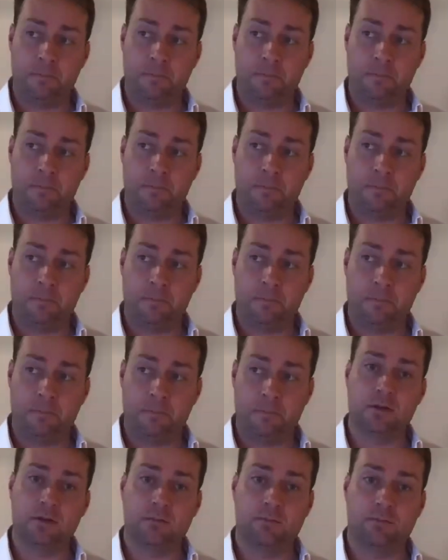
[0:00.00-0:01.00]

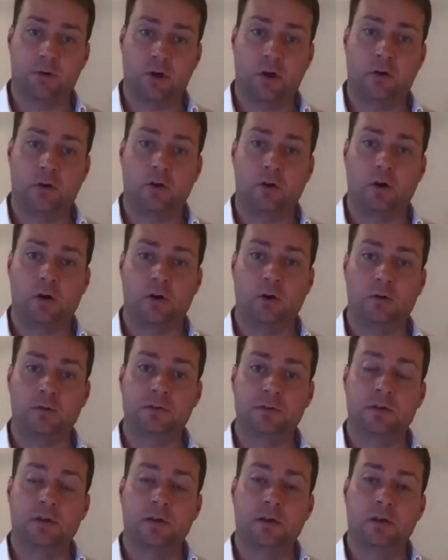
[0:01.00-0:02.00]
regulations and
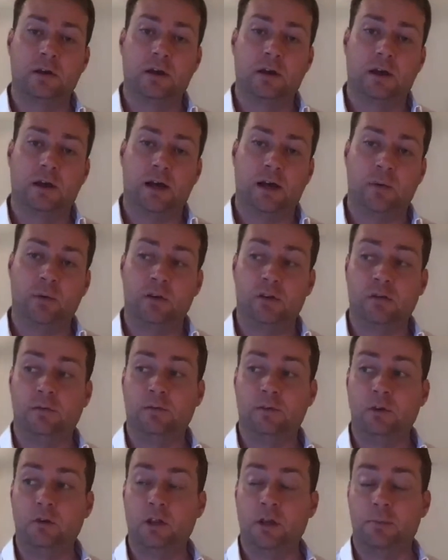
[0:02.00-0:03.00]
protocols
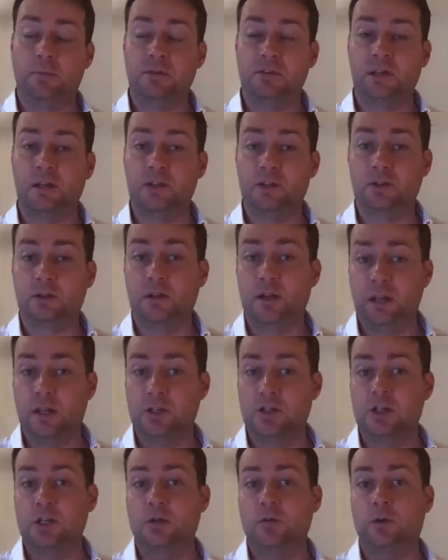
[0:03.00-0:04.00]
with a view that potentially
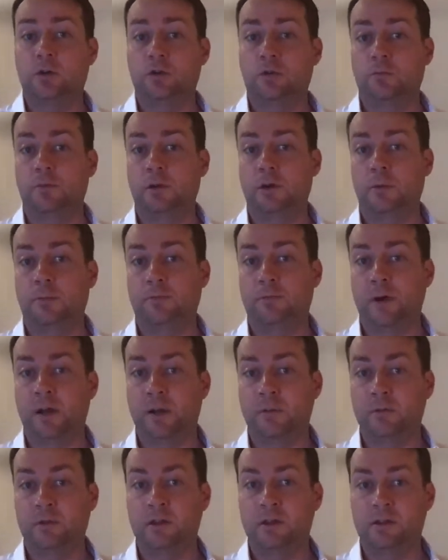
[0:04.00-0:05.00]
next year we could be
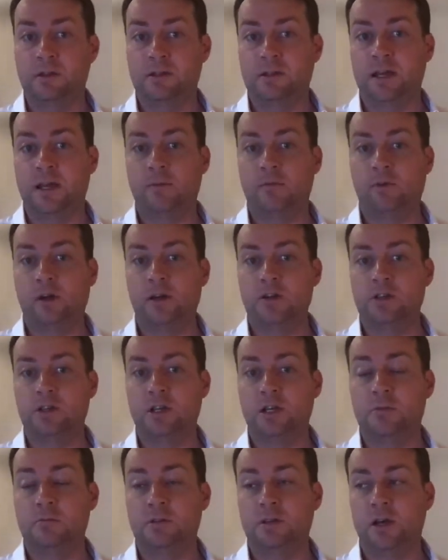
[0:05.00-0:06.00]
operating within the same
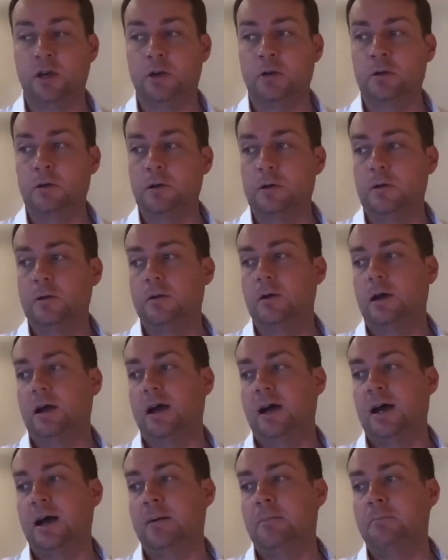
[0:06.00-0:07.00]
regime? So
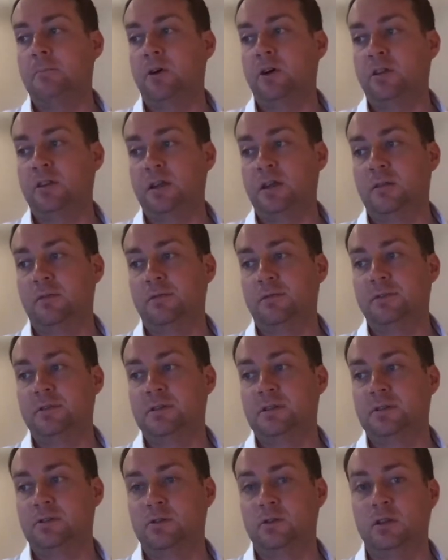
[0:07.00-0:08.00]
I
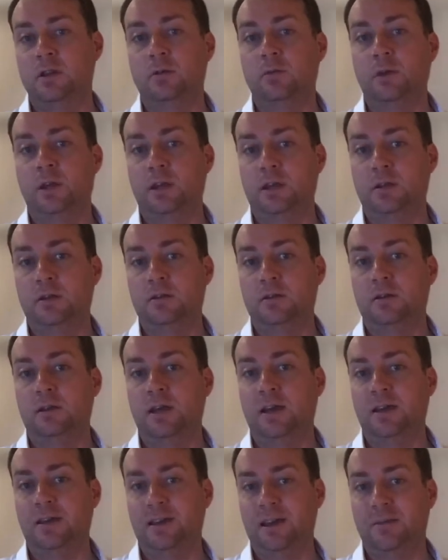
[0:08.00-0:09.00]
think the sooner that we
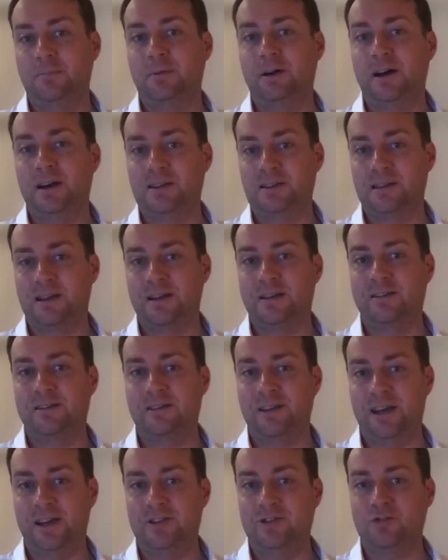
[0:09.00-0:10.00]
can get past
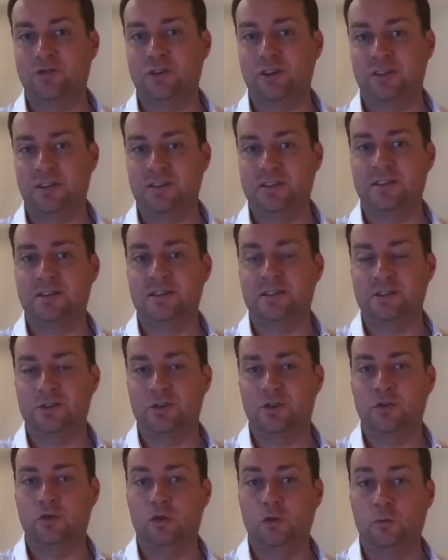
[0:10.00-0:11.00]
that and treat this as
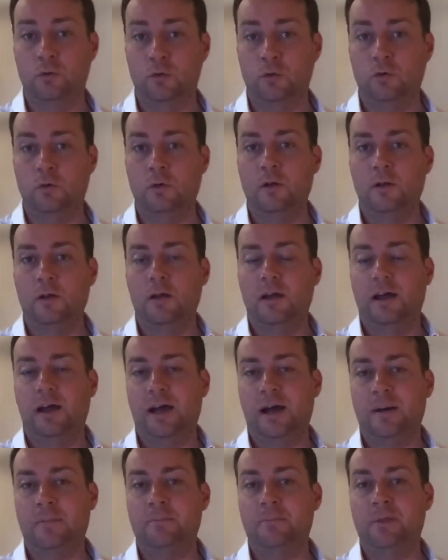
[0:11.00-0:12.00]
a new normal,
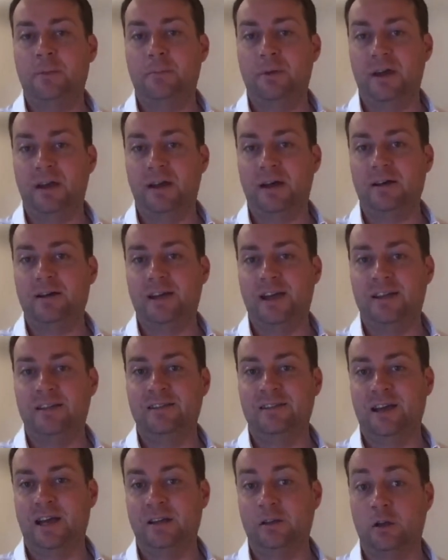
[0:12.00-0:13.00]
the better,
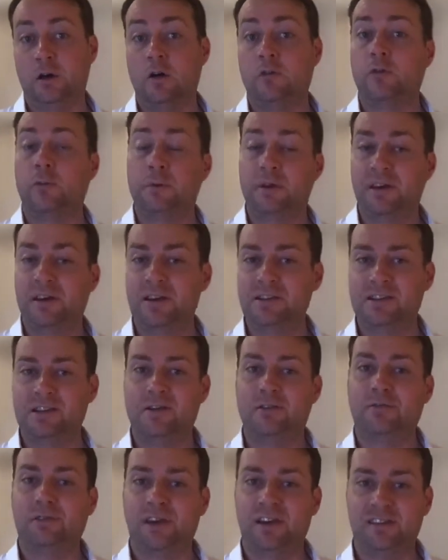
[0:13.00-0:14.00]
and life will be
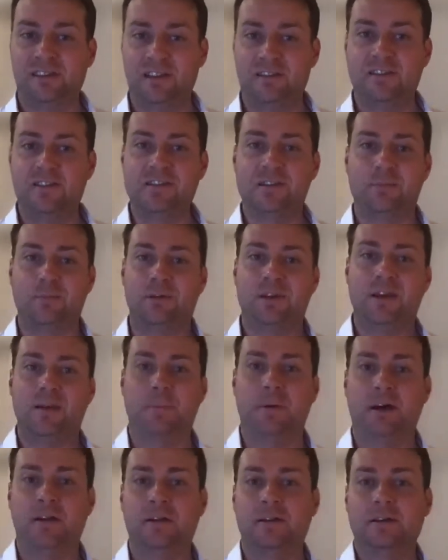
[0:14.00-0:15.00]
easy if they did
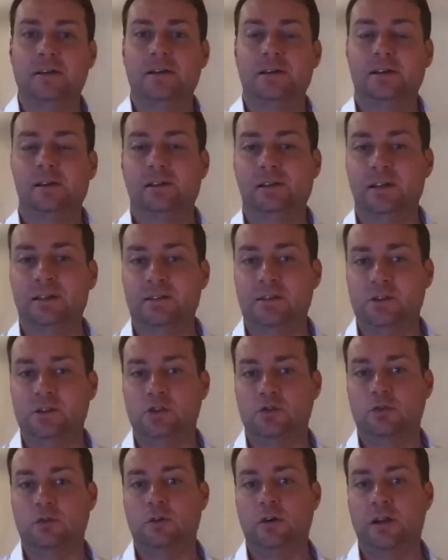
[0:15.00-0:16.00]
disappear, but
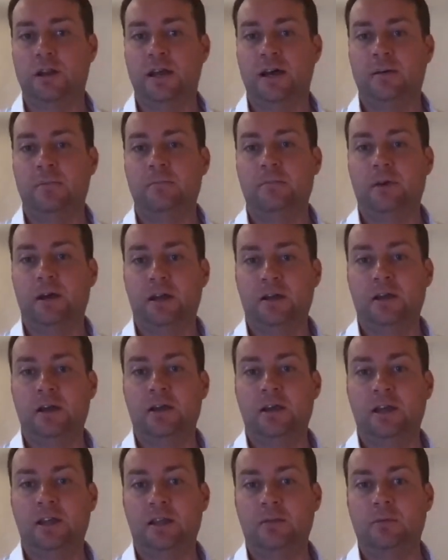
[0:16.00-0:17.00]
let's just try
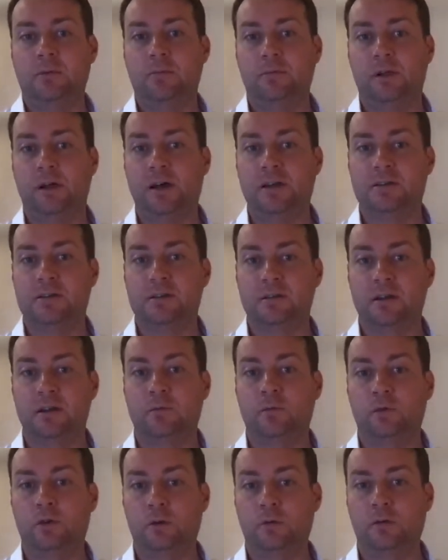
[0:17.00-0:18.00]
and get them in place
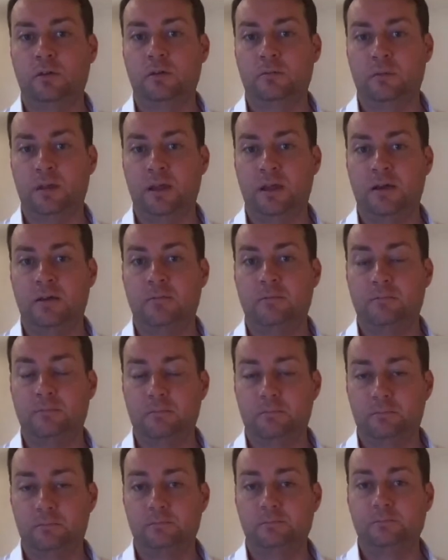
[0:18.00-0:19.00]
and work with them
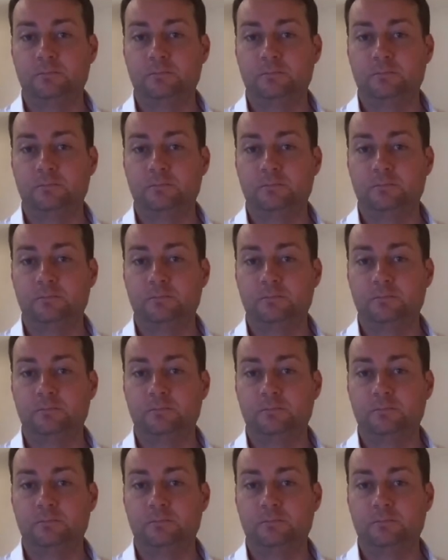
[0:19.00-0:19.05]
now.